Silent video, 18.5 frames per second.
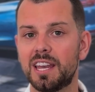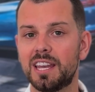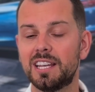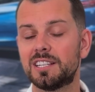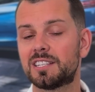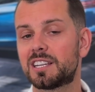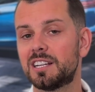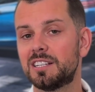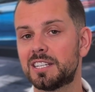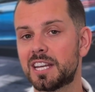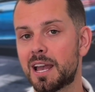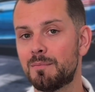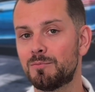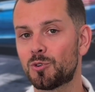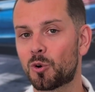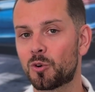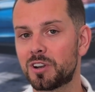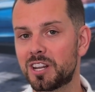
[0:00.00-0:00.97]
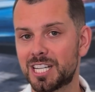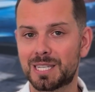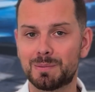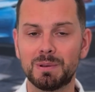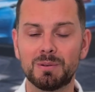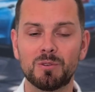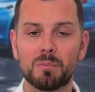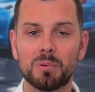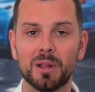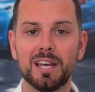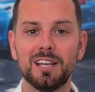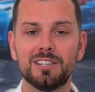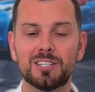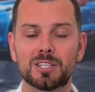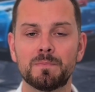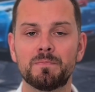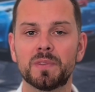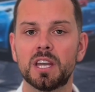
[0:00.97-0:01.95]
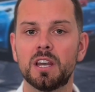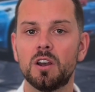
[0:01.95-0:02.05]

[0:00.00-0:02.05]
is condemned or needs to be replaced?